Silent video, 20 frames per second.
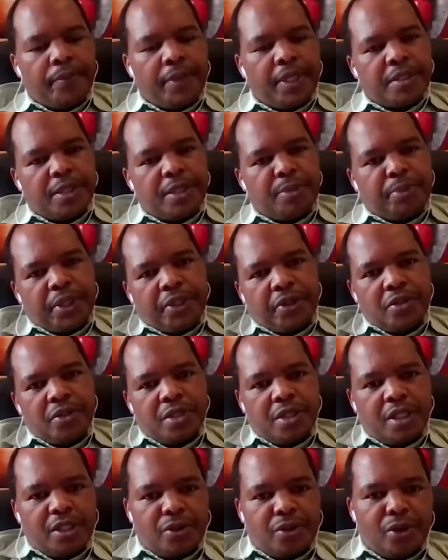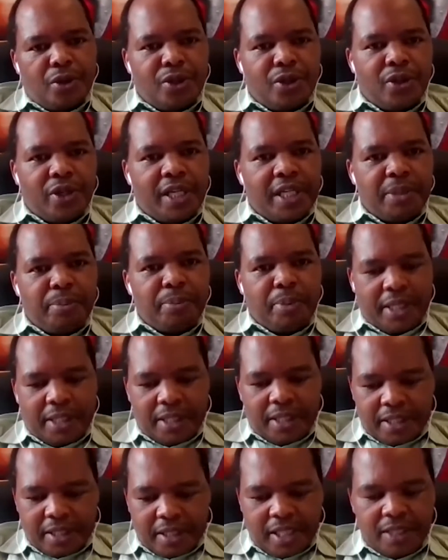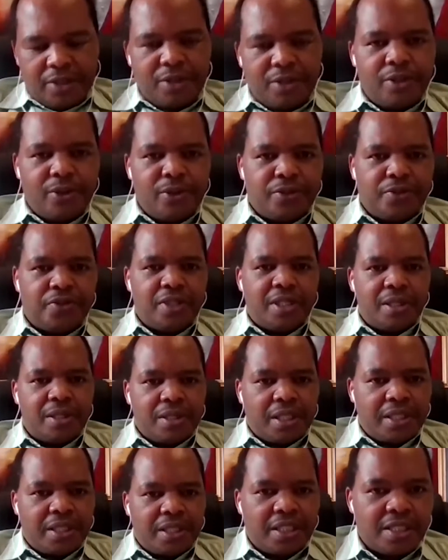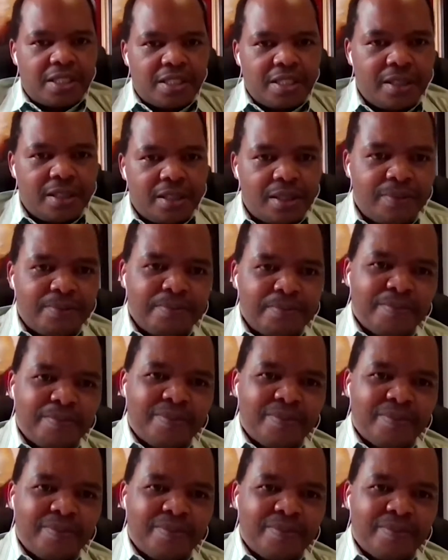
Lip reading: is it because they don't know any better that you feel that they still,